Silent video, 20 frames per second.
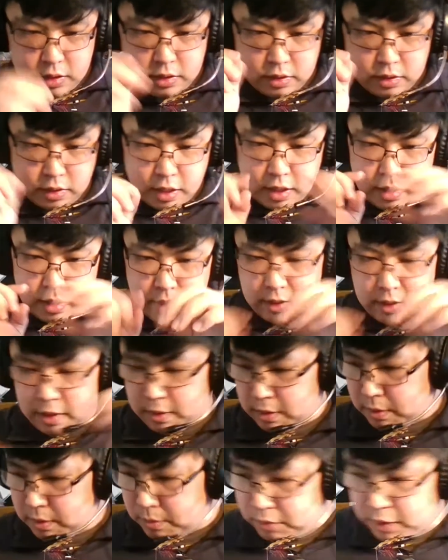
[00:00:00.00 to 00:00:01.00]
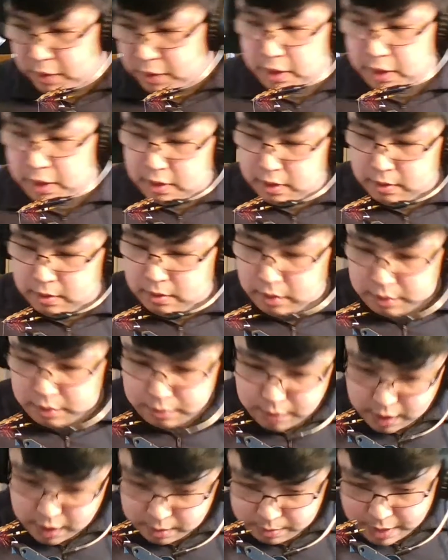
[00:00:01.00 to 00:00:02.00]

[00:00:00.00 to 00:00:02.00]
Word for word: Okay, and I'm going to bring the thread